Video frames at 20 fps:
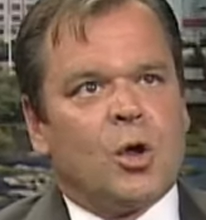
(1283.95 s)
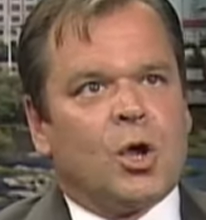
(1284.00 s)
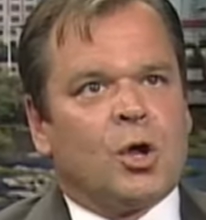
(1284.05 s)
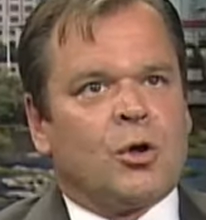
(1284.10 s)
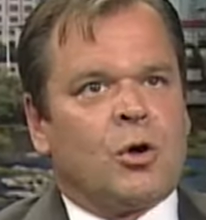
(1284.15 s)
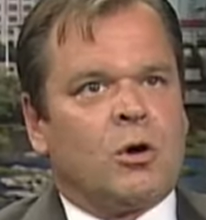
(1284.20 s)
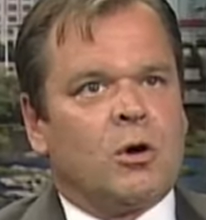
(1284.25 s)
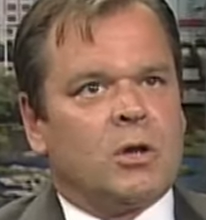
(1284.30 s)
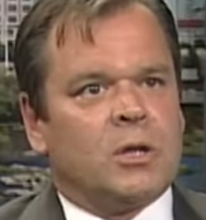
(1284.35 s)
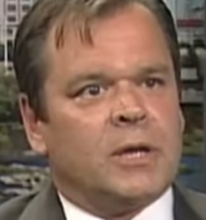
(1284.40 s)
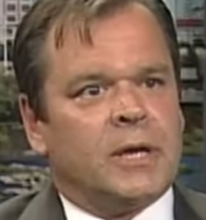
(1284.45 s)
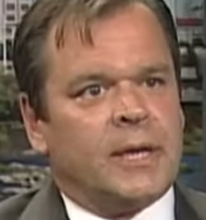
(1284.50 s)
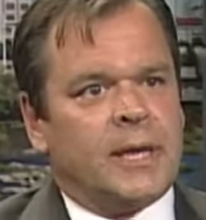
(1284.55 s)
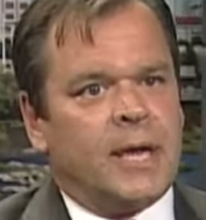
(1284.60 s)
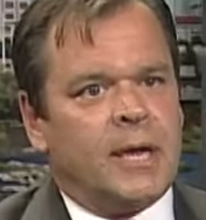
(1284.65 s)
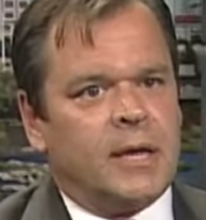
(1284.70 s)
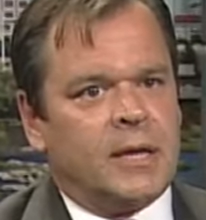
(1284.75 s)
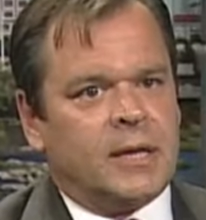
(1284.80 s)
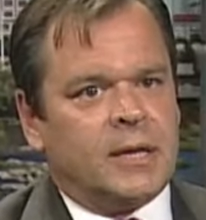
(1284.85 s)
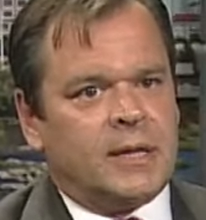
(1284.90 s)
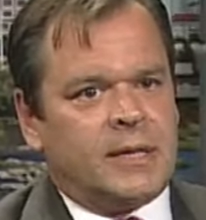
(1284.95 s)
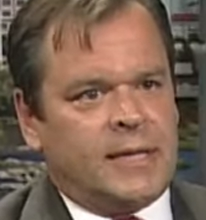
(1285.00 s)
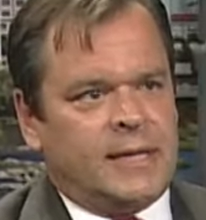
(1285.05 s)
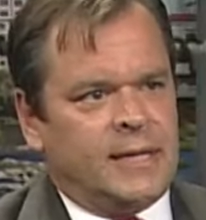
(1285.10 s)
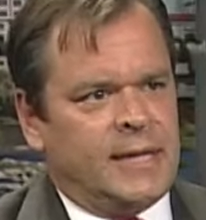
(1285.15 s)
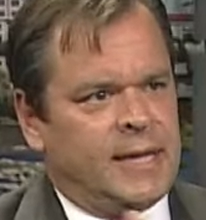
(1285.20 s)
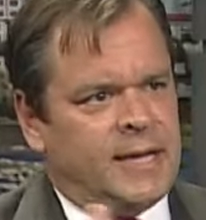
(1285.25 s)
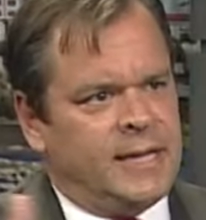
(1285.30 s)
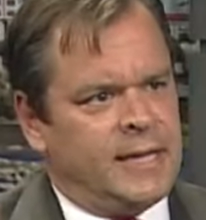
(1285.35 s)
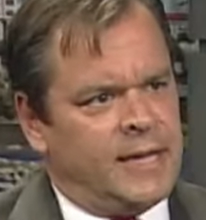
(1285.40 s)
Currently,
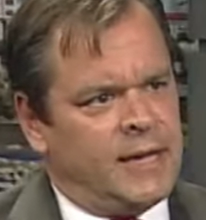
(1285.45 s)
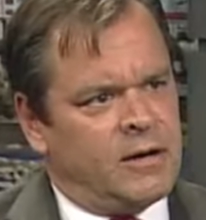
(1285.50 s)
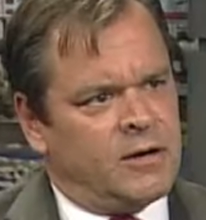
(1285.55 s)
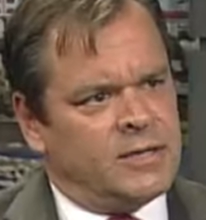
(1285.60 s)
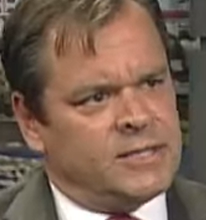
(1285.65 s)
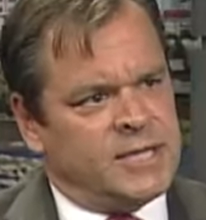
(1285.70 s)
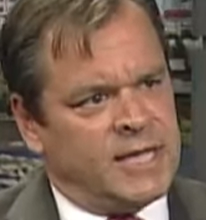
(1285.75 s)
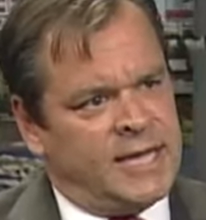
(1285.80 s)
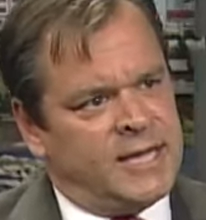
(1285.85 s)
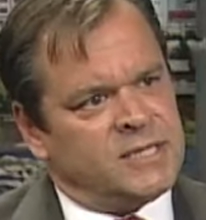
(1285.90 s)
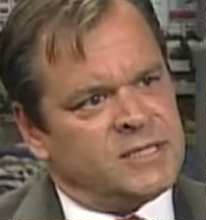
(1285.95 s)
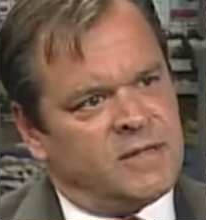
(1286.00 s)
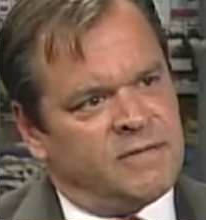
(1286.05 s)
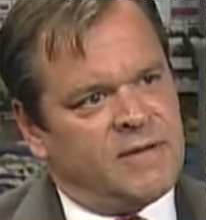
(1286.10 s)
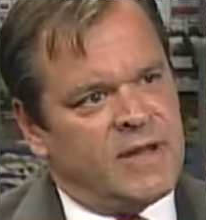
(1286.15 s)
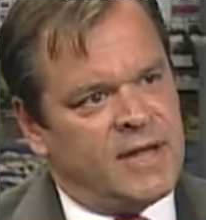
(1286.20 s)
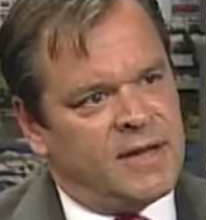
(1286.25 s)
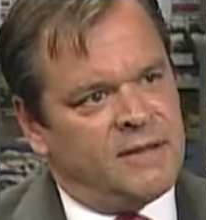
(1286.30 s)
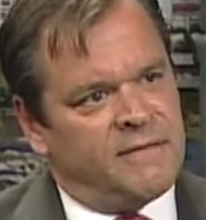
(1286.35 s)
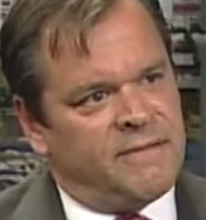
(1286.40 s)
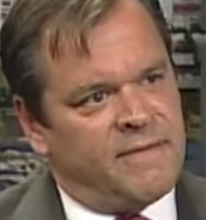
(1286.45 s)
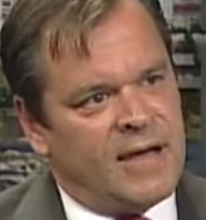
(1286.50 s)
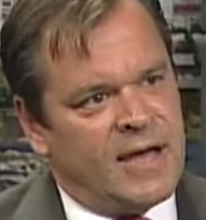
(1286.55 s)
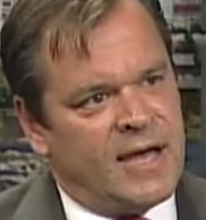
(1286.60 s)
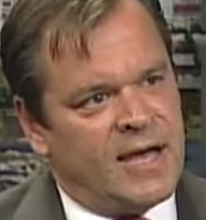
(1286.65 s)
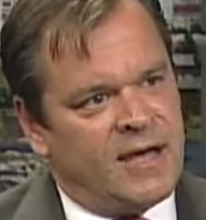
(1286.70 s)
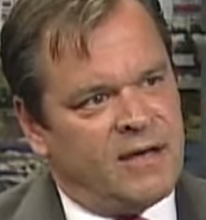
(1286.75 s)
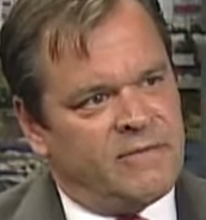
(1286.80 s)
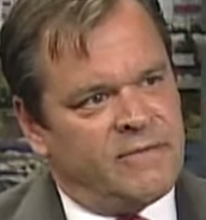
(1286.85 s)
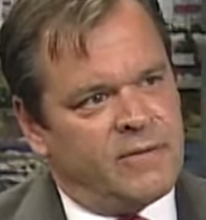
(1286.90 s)
in areas east of
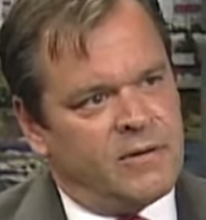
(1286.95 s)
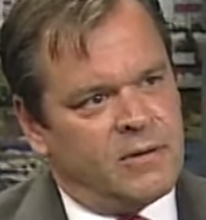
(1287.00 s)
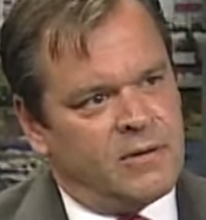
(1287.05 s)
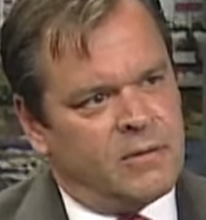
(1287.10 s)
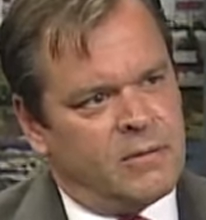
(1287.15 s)
95,